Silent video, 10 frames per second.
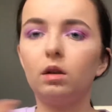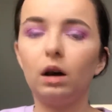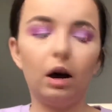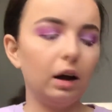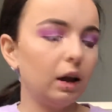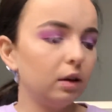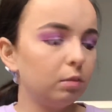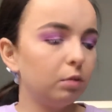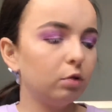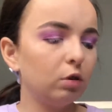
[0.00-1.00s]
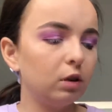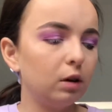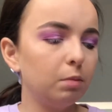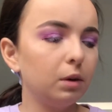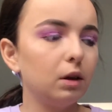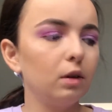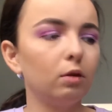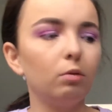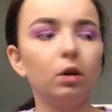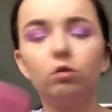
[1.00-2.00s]
highlighter brush and dipping
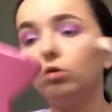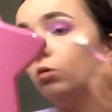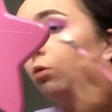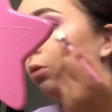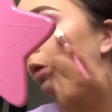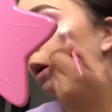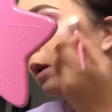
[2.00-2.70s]
into Wet Jewel and